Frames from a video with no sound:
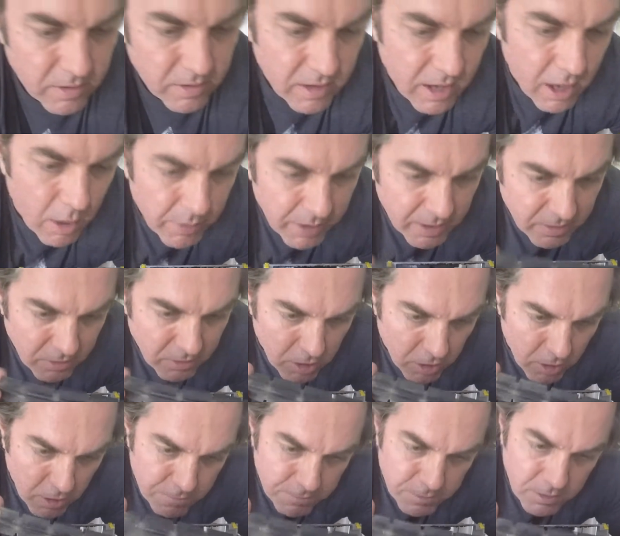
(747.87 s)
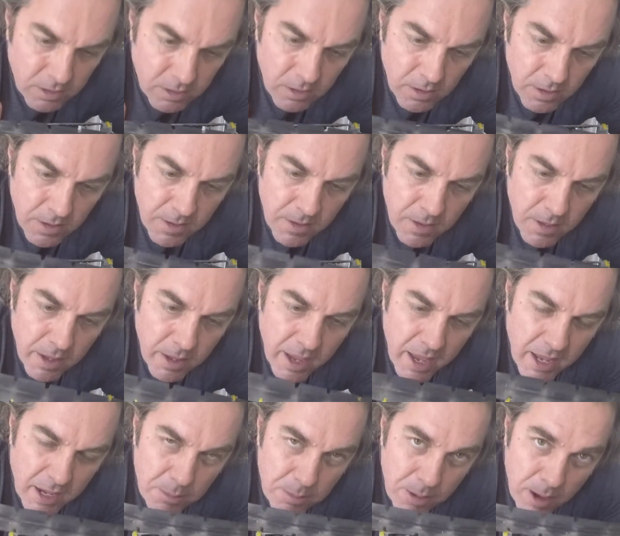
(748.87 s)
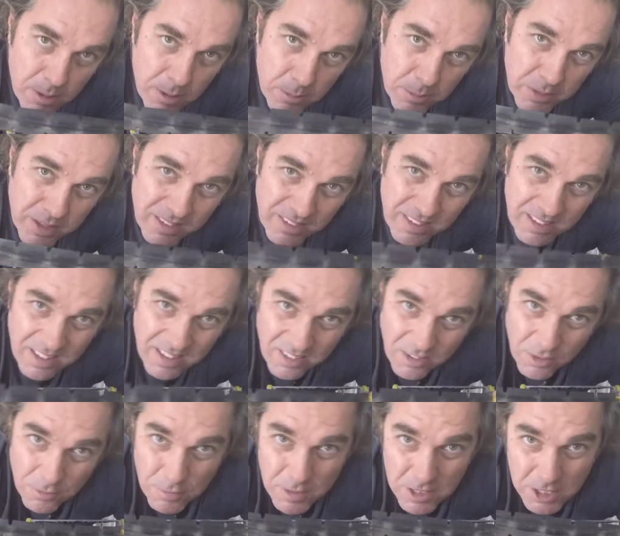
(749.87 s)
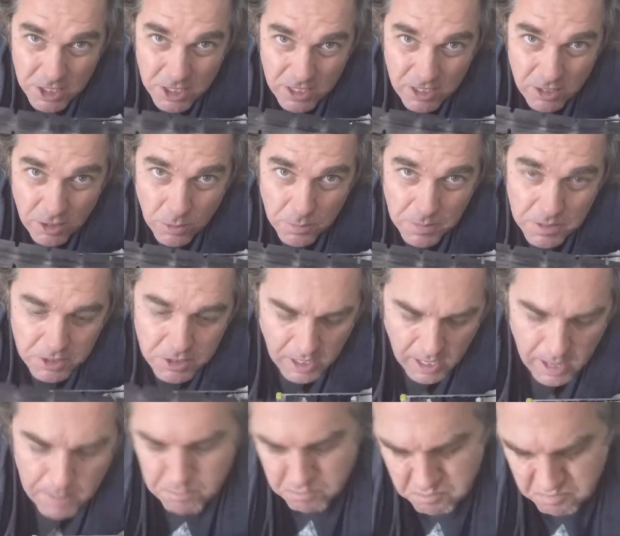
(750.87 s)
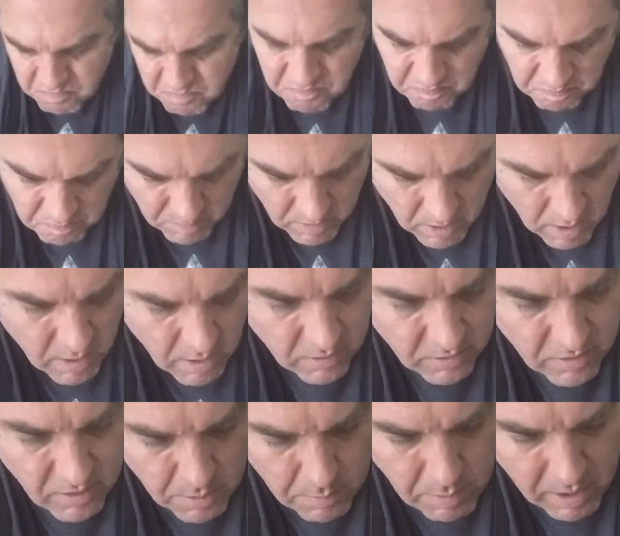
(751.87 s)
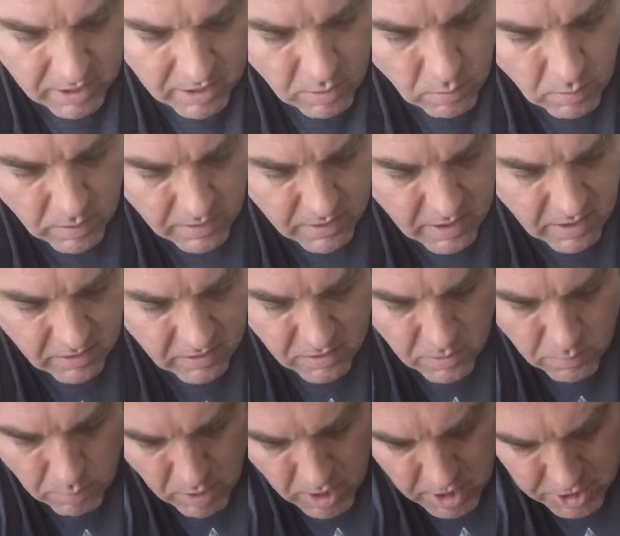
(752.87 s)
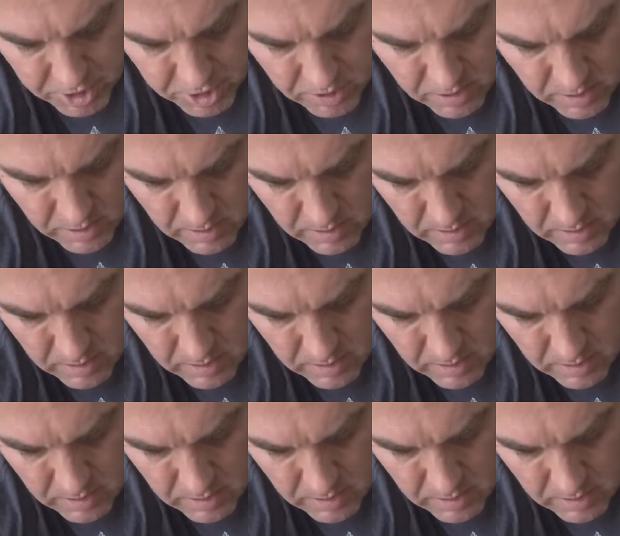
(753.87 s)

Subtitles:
See how it gets curved? And it probably isn't as efficient doing the job. So you can buy a new one of this, new brush.